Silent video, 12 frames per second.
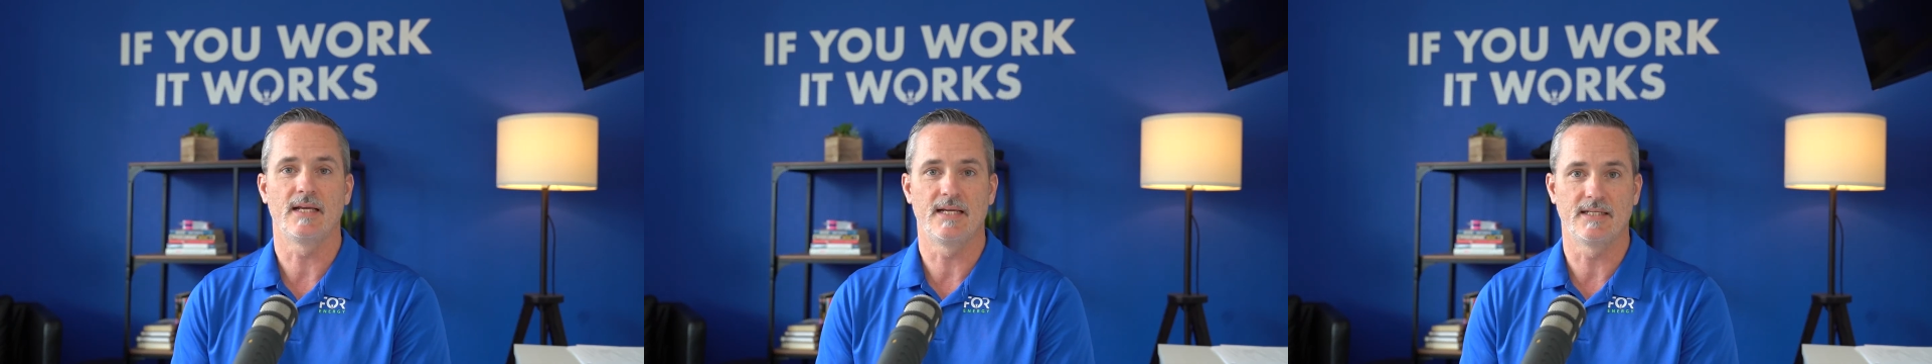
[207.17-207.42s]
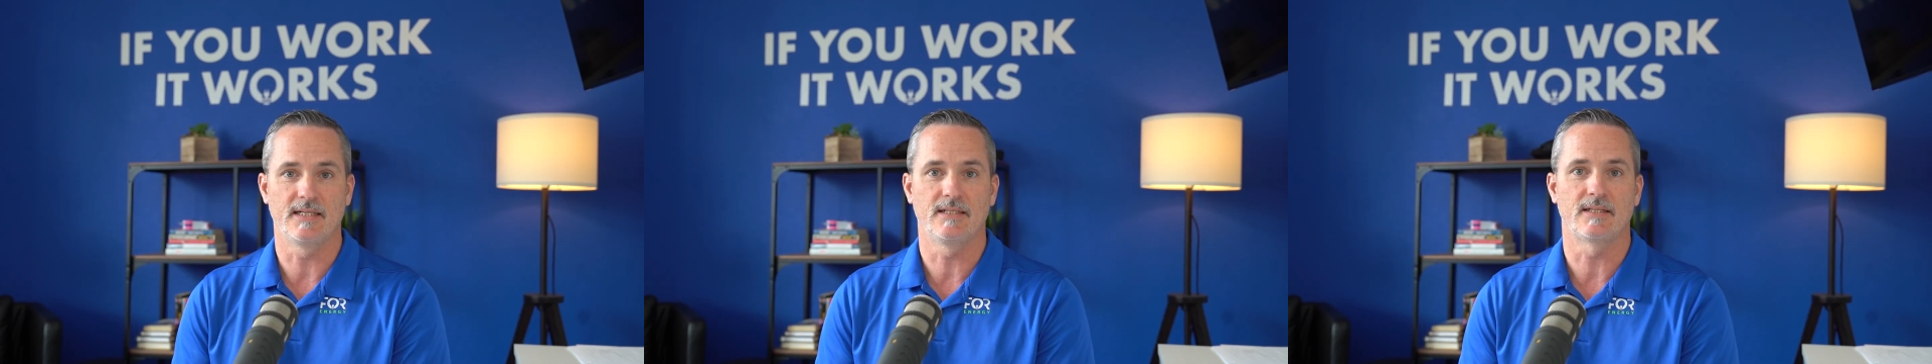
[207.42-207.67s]

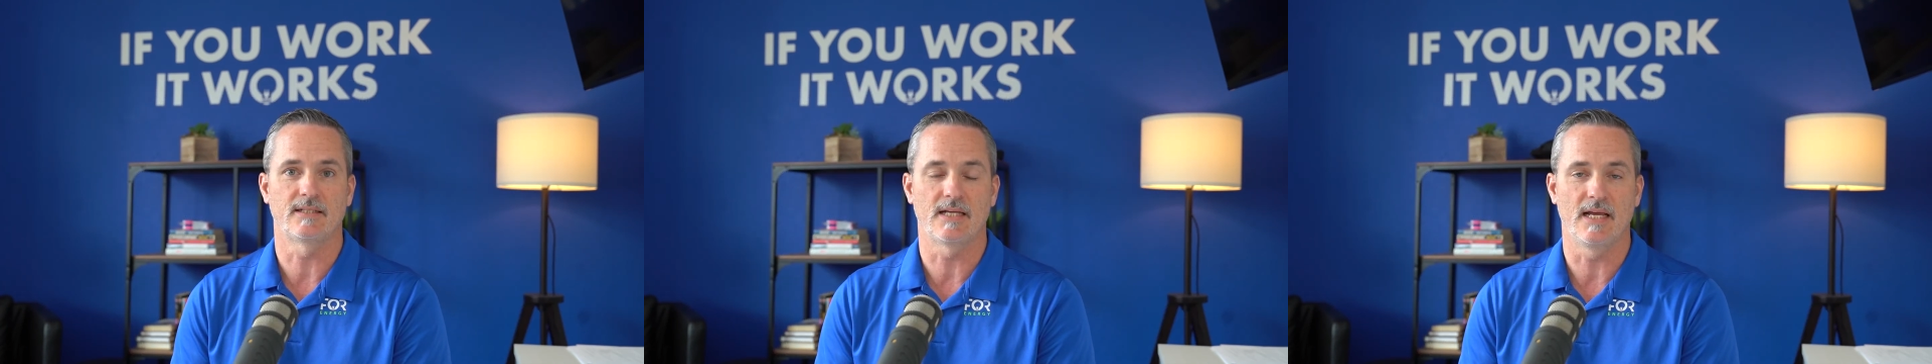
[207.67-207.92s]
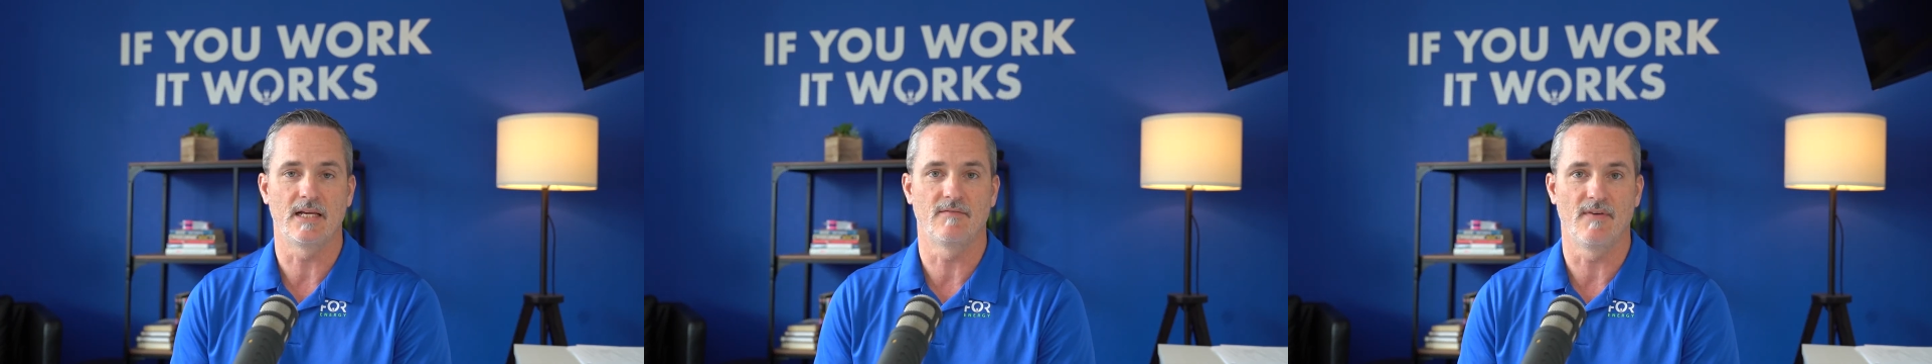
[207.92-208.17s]
easy to
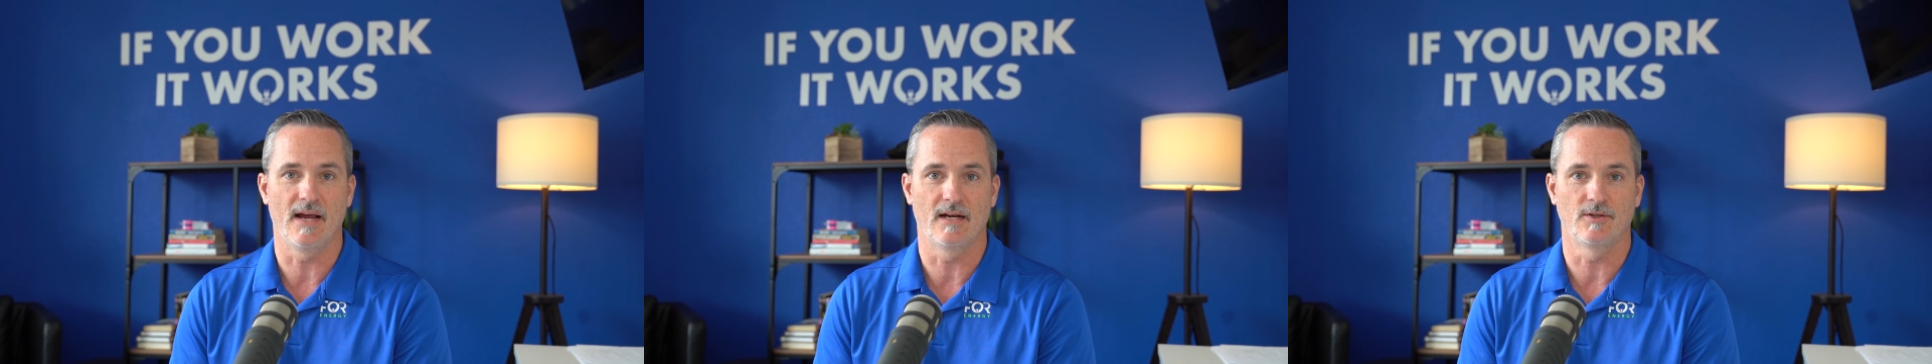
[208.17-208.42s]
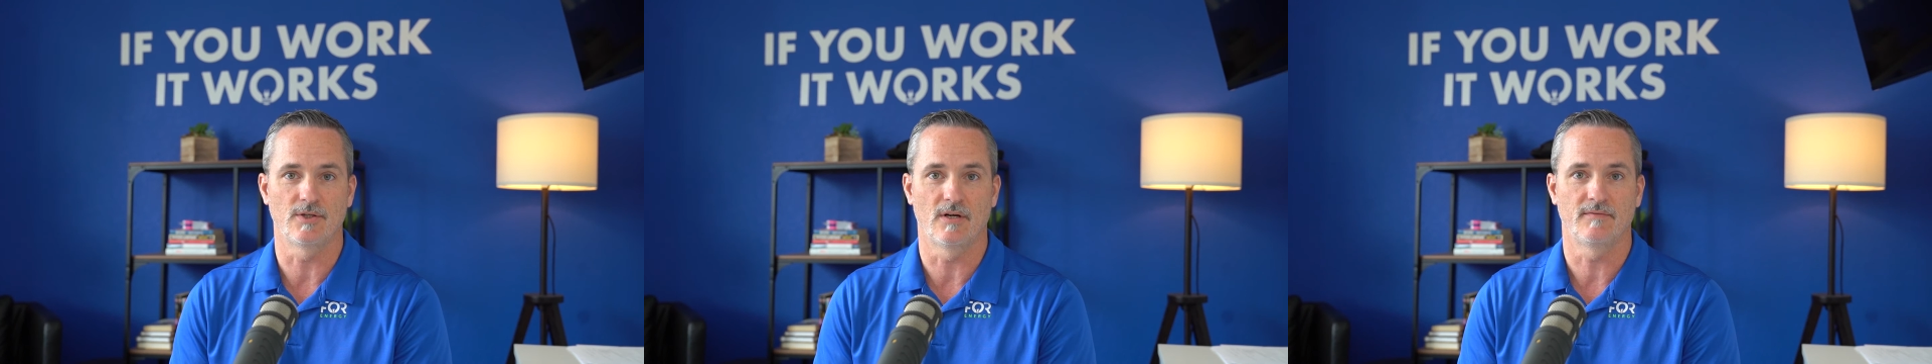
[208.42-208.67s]
take
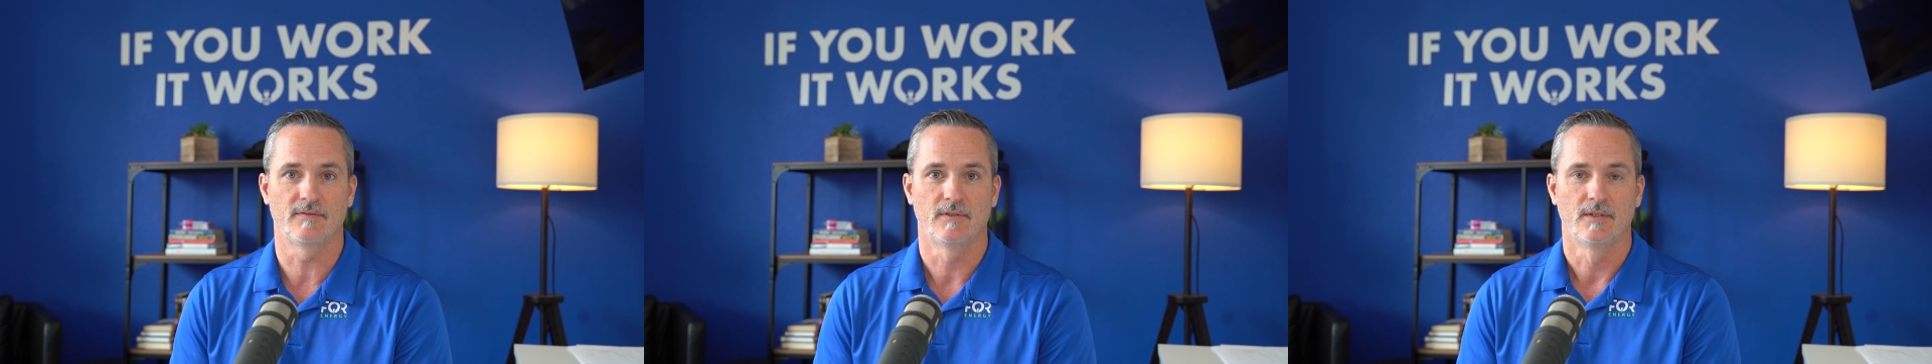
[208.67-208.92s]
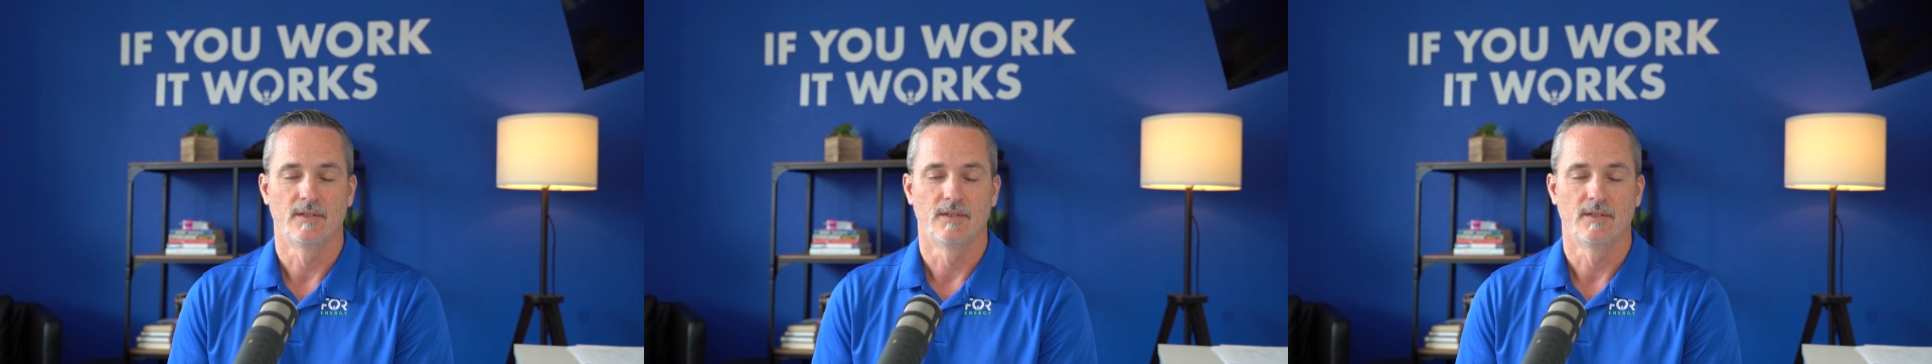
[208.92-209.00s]
advantage of.